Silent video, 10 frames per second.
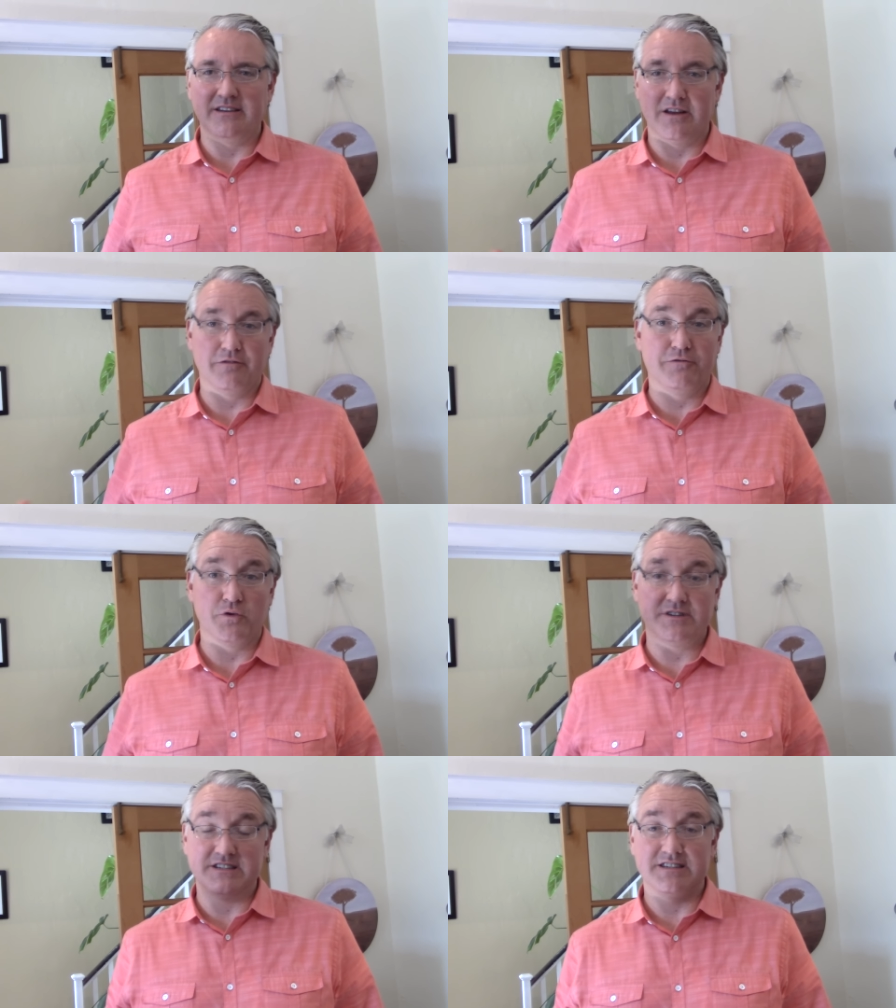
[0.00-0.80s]
they're
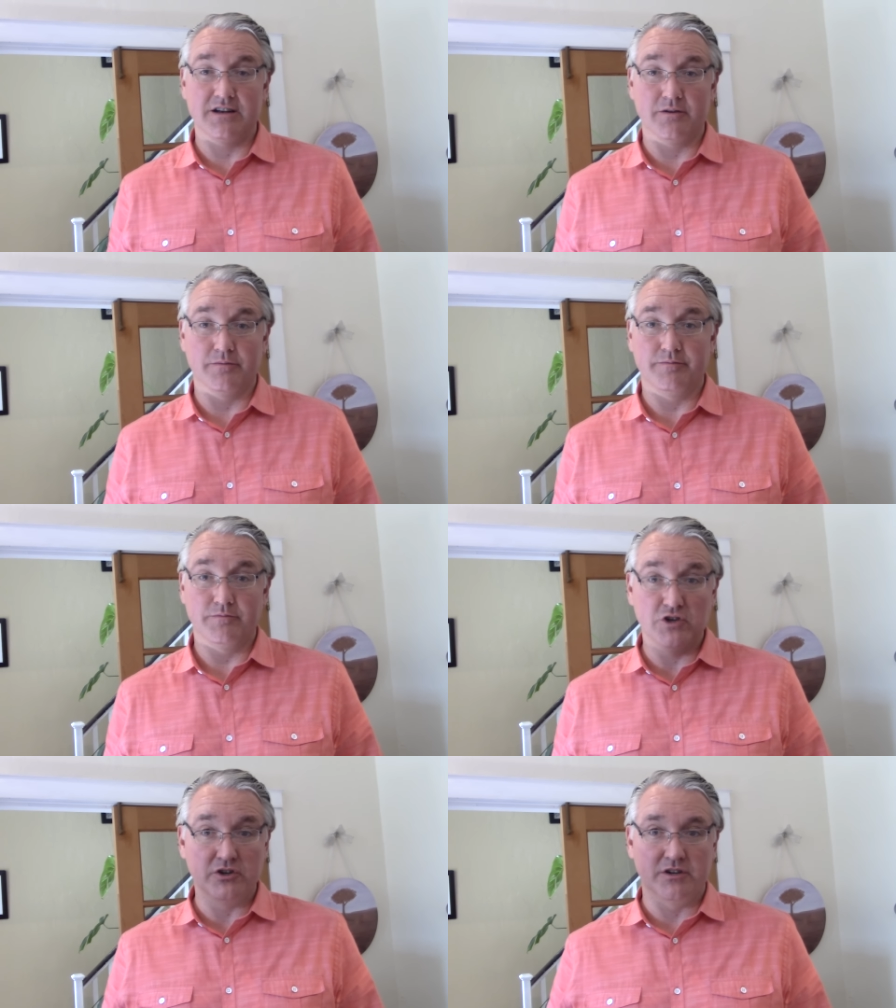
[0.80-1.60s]
forces that are
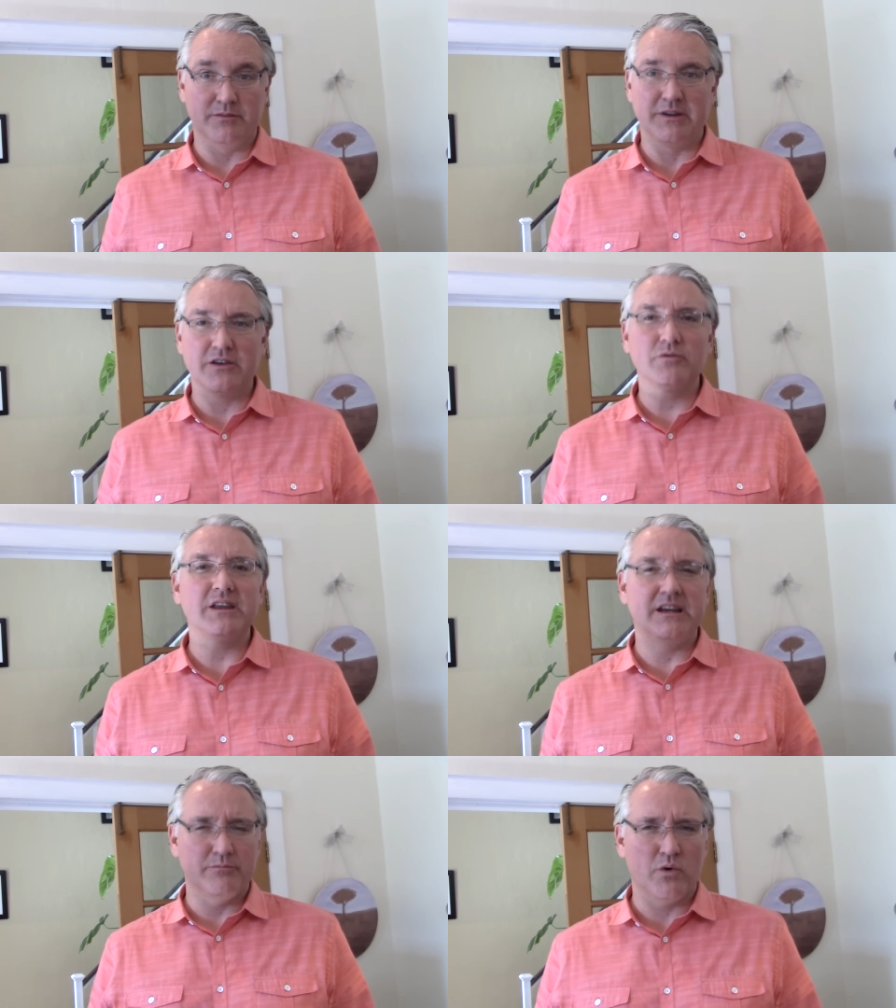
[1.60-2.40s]
good, but they're
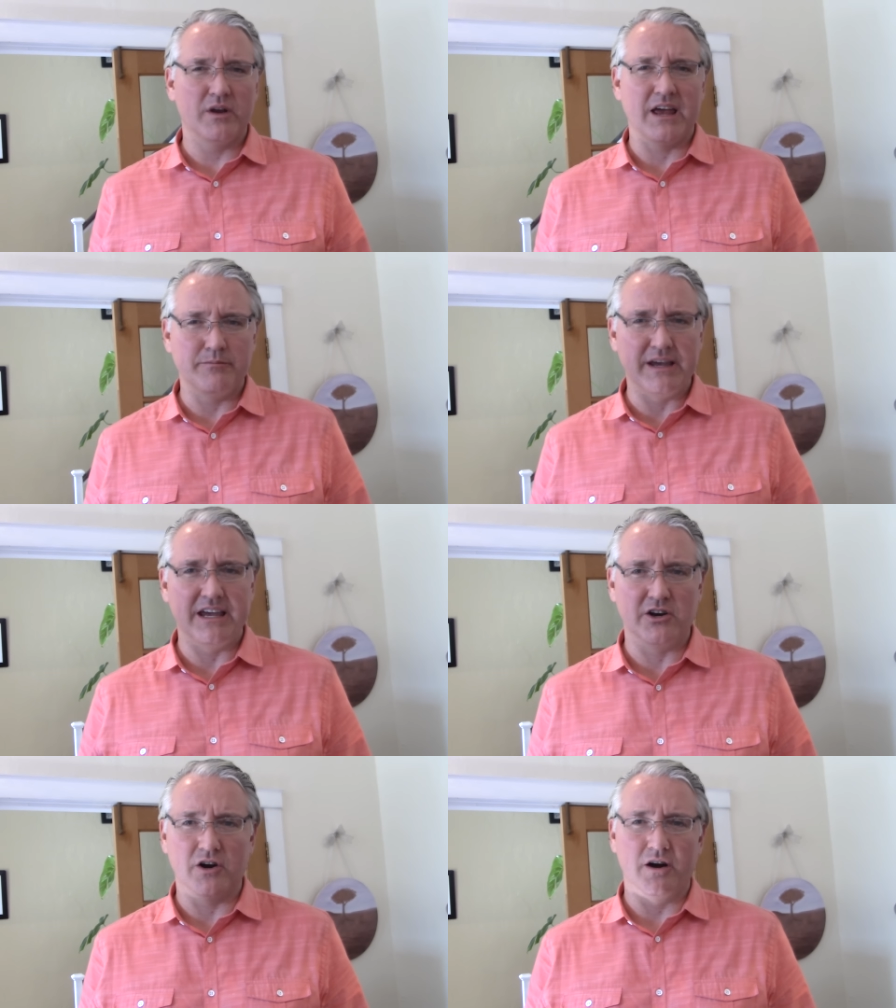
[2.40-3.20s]
really more like
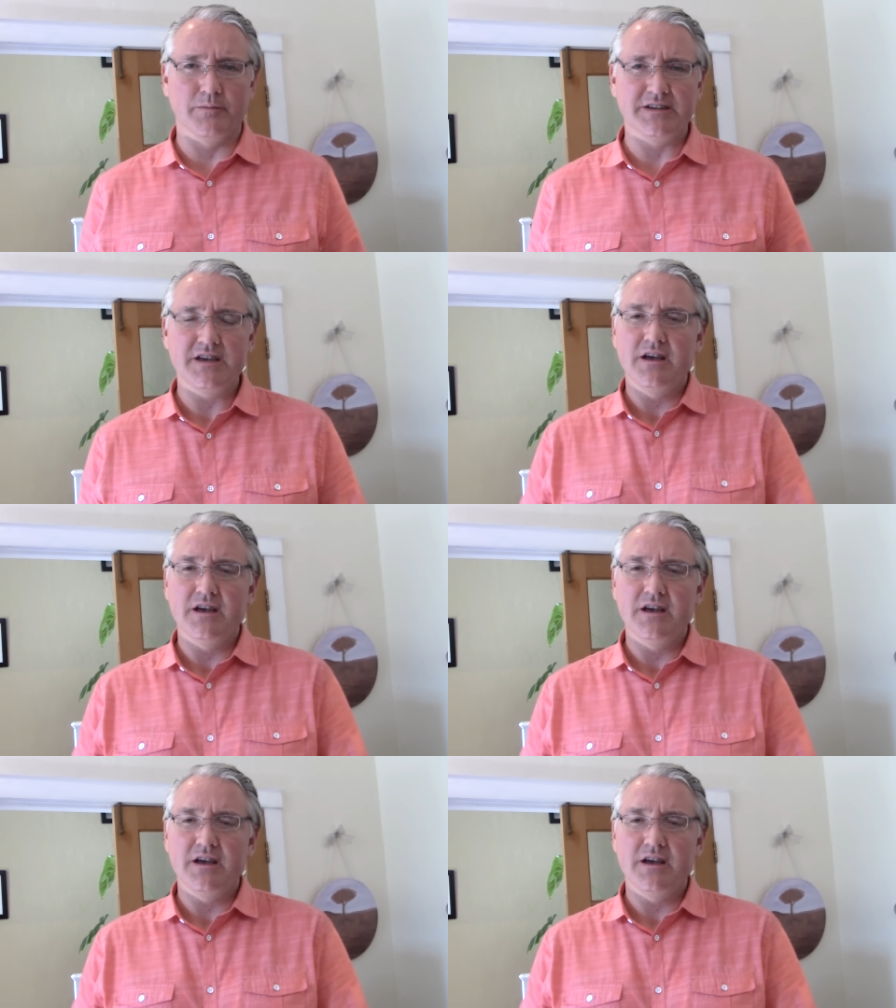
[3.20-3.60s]
beginner armies